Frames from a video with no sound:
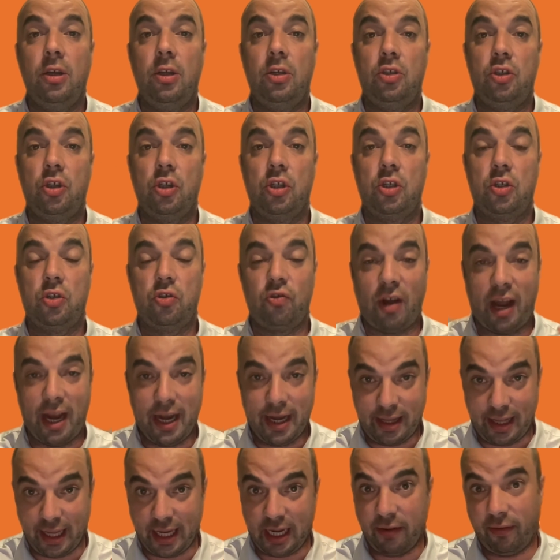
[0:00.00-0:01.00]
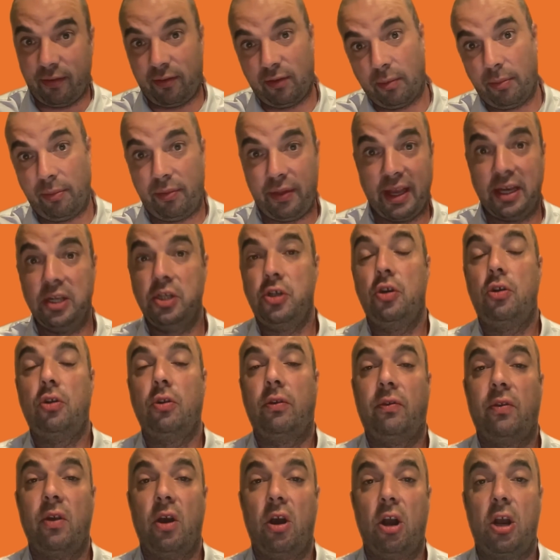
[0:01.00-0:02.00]
Just try and think of some things you
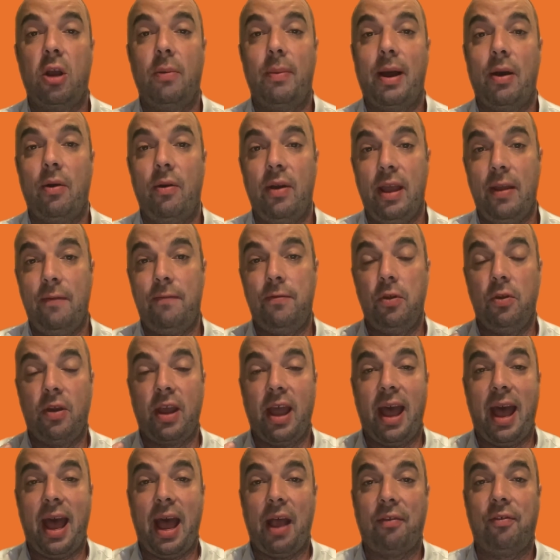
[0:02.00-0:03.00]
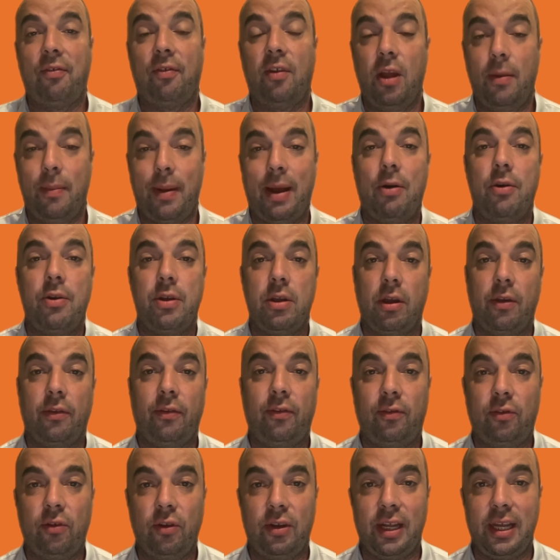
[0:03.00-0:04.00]
could talk about if you get asked about your
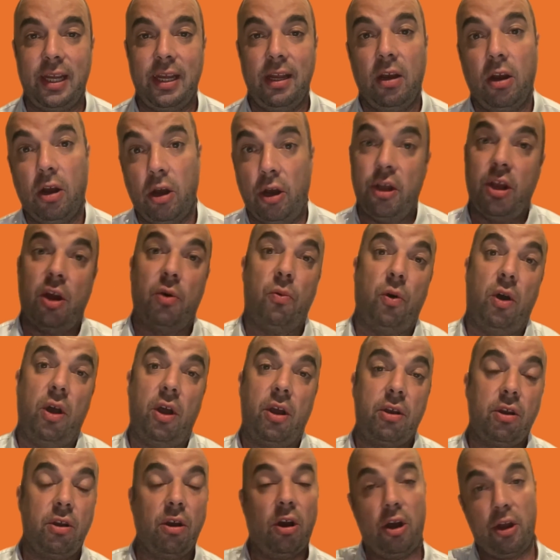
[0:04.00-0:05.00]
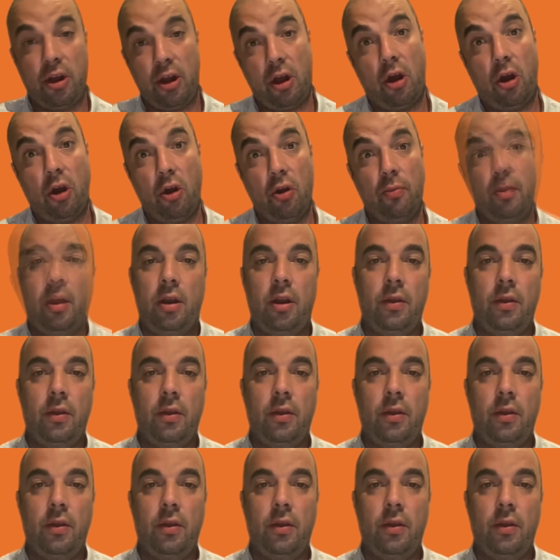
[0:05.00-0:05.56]
study or your work or your home.